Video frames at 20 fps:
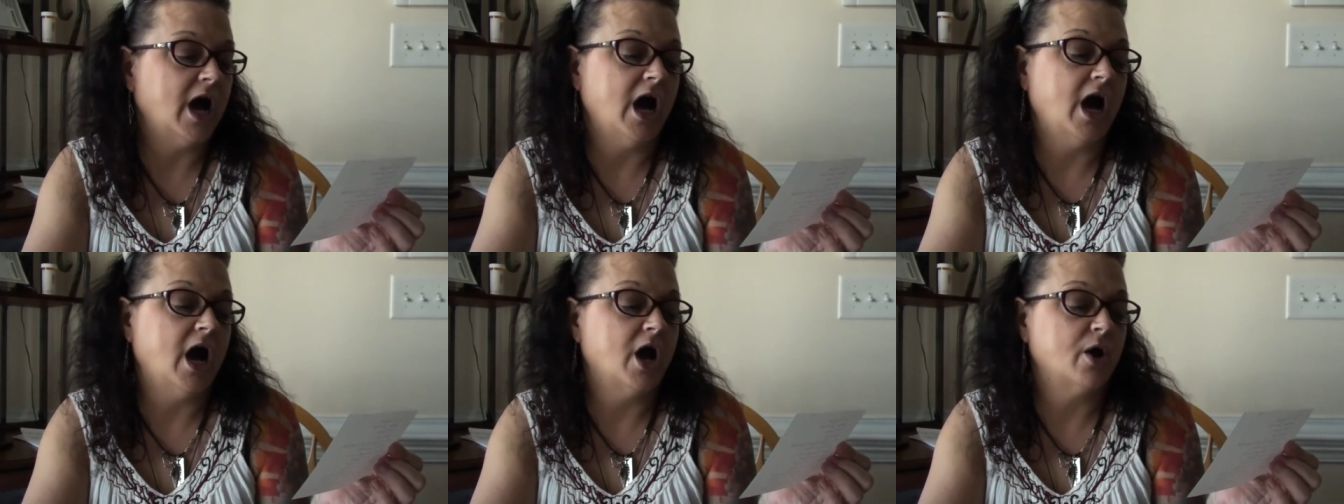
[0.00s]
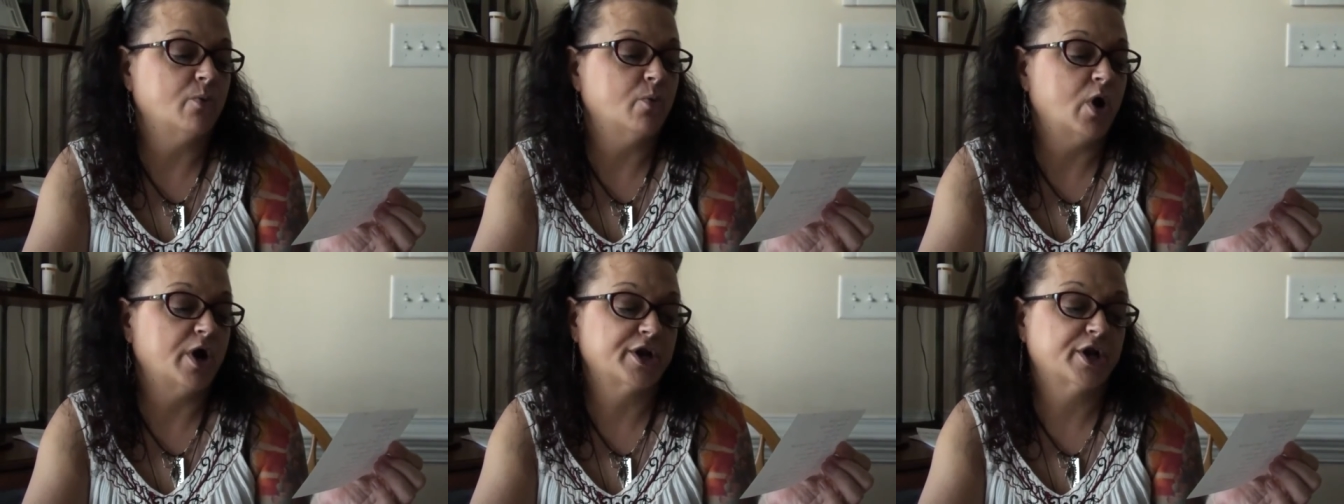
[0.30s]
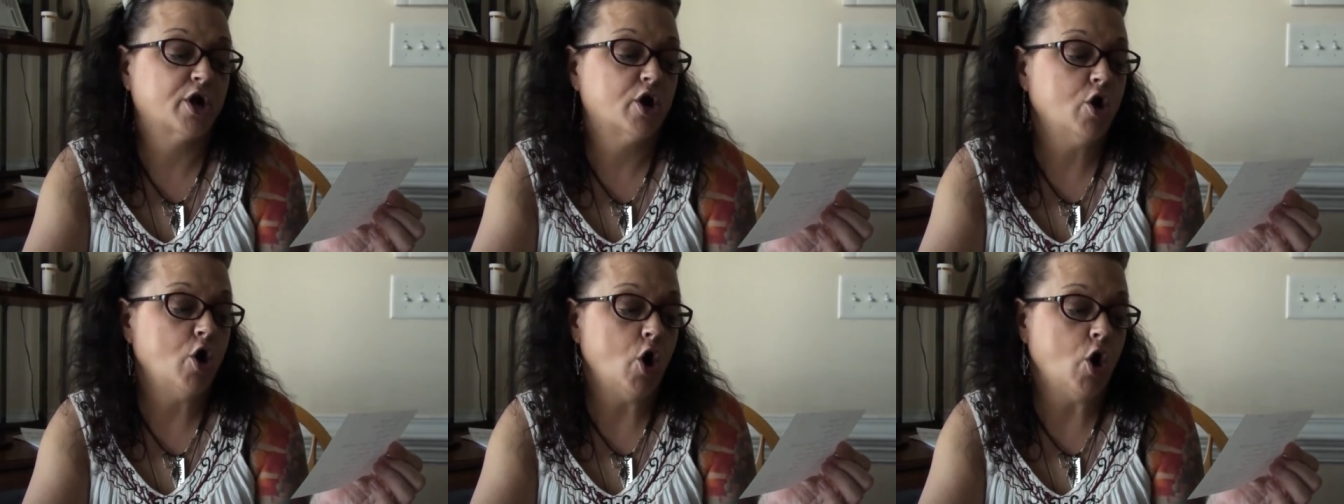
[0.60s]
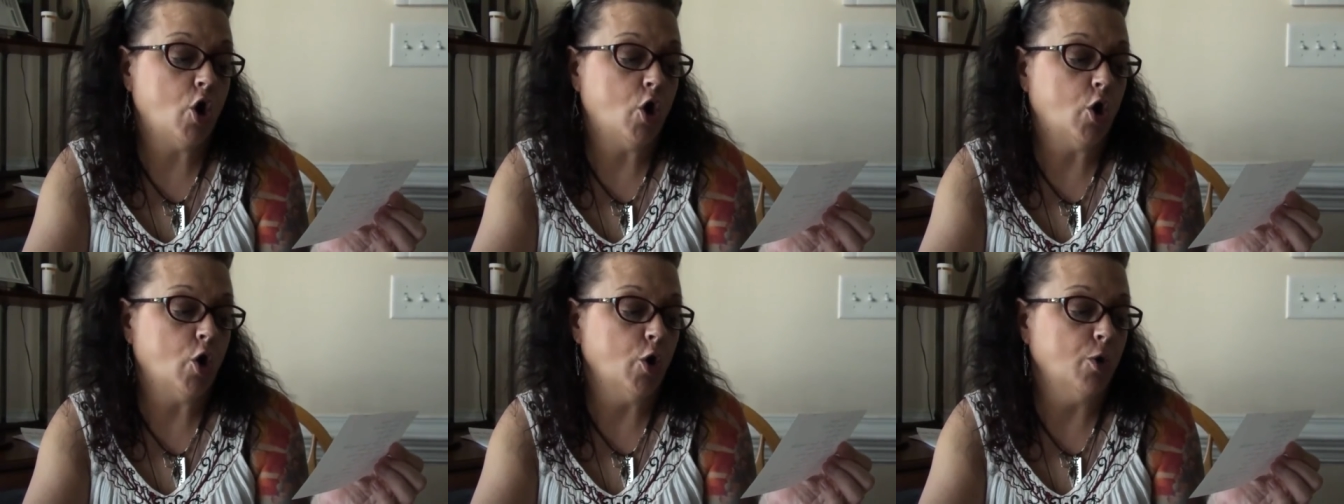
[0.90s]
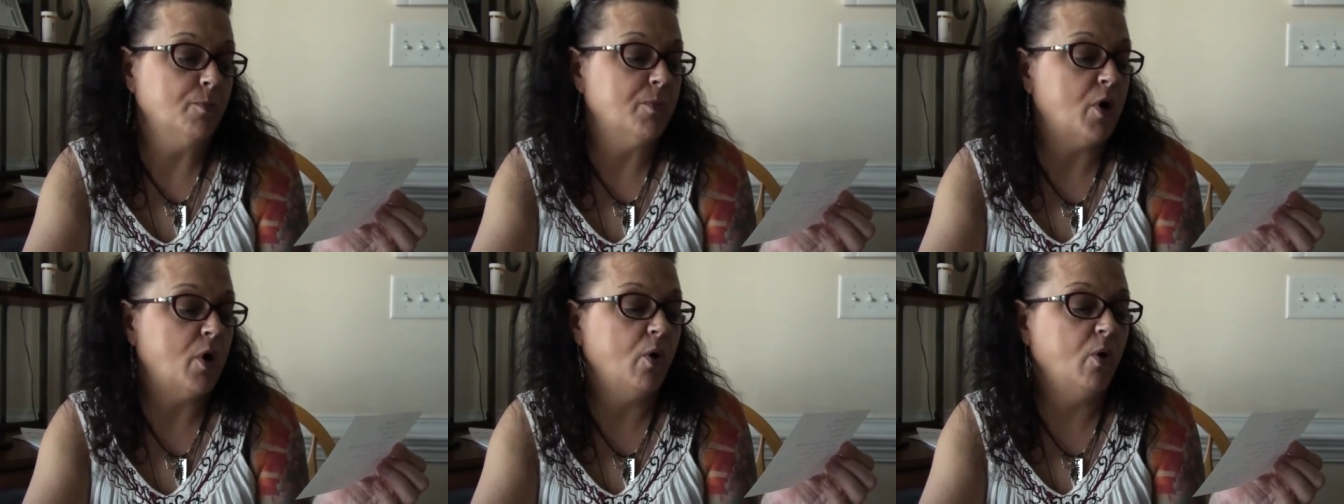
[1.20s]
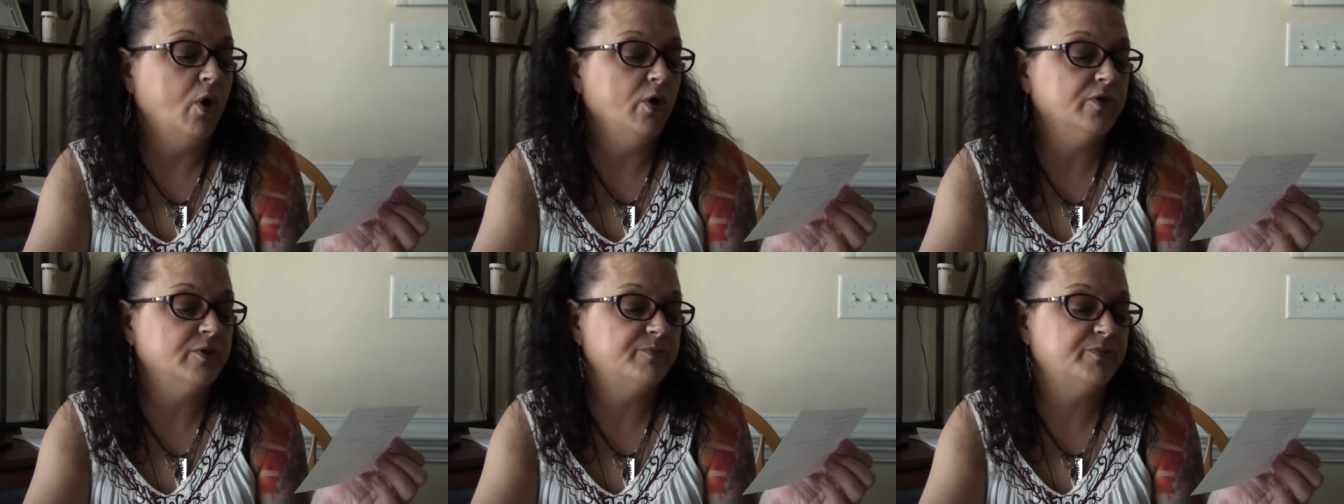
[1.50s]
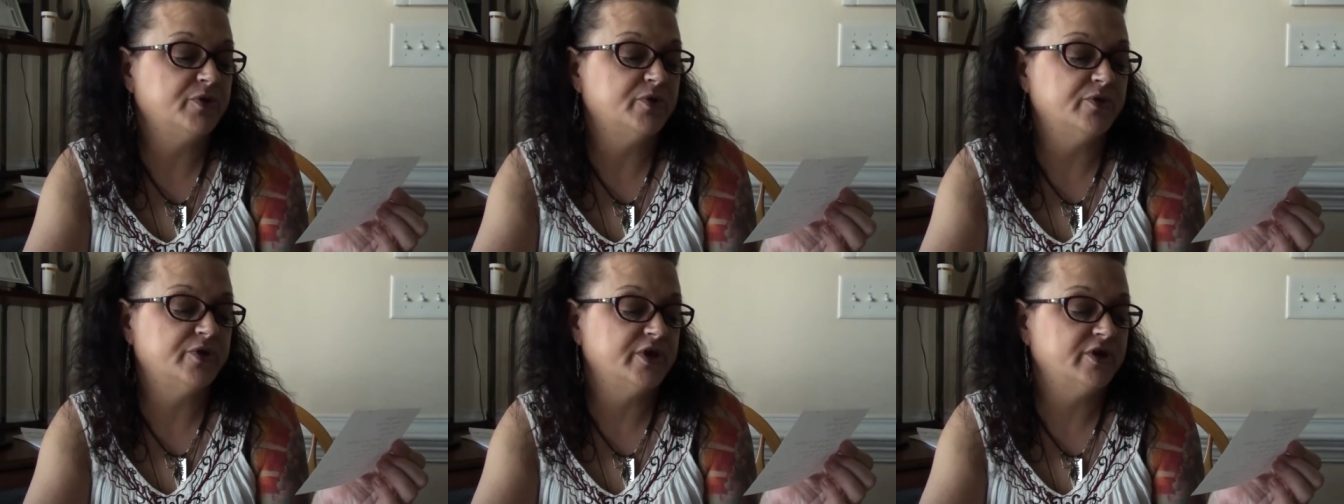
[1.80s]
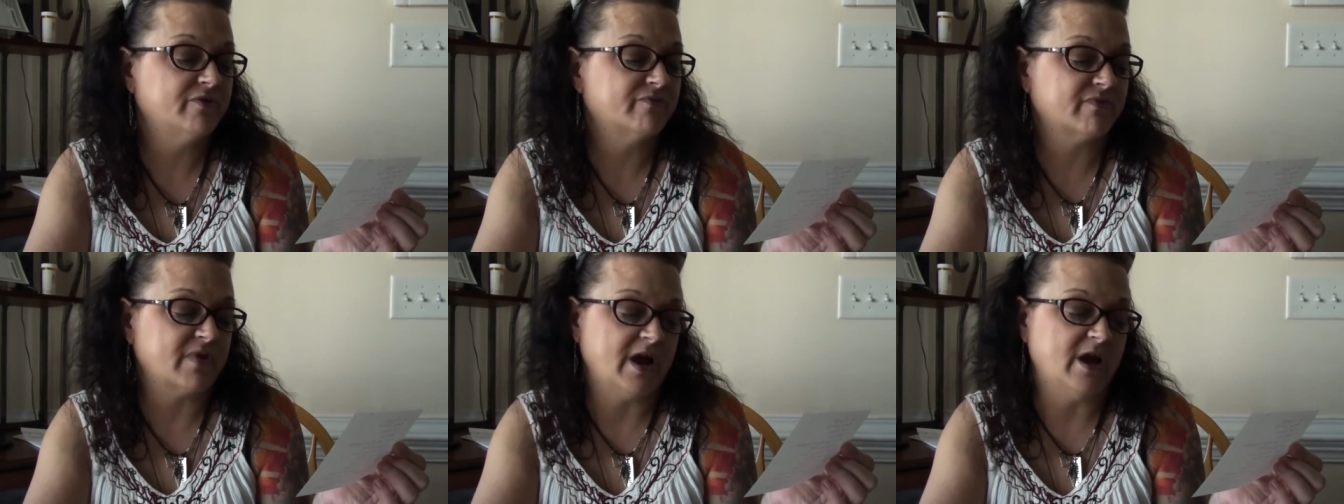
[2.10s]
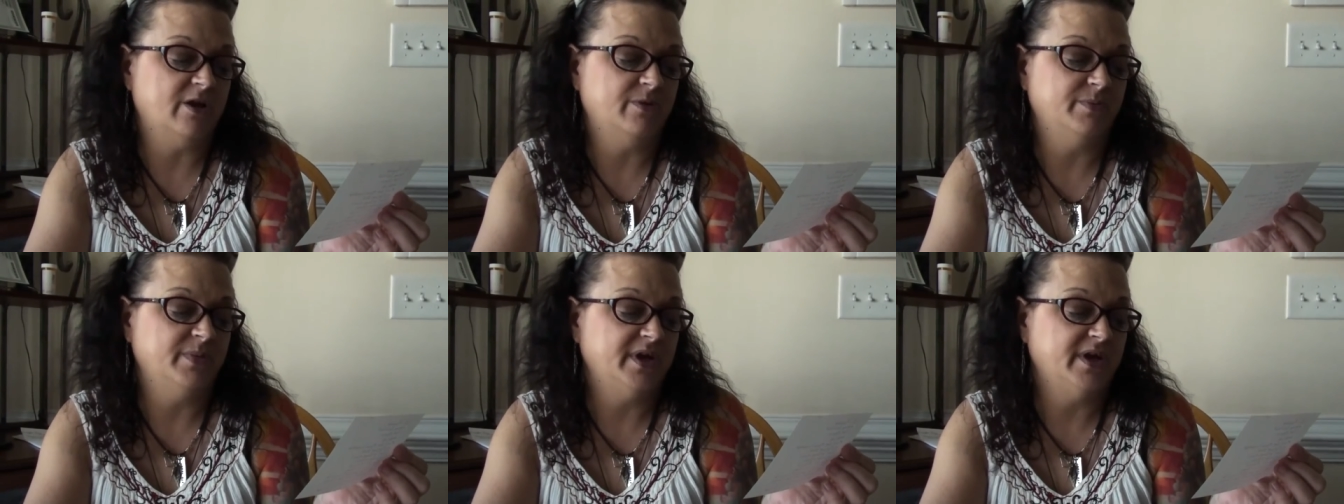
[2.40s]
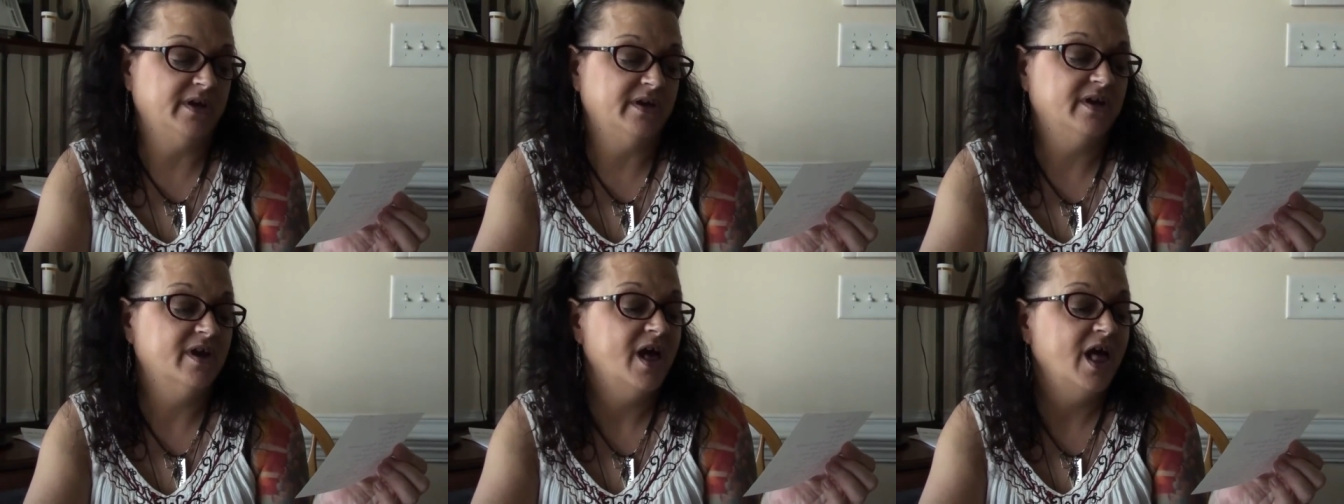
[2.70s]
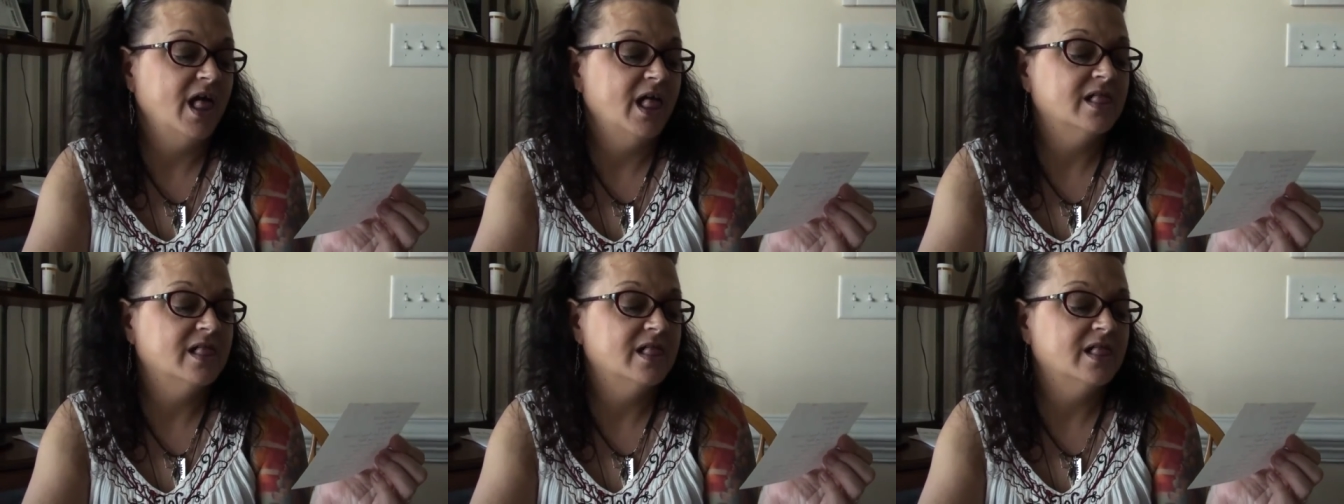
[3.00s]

I want to go home, all the beauty around me,